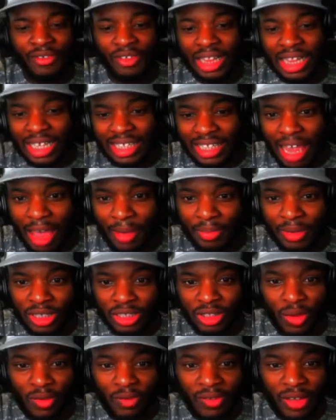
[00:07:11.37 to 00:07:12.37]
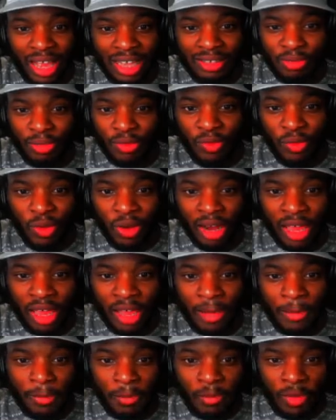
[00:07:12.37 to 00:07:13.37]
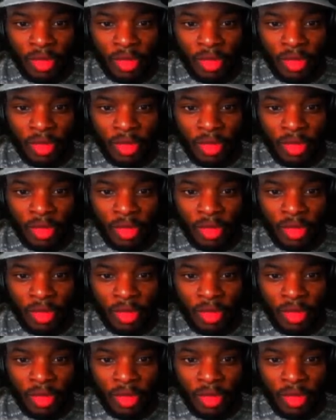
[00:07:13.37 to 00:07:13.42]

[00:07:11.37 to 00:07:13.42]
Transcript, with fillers: everything's happening so fast. Before, like,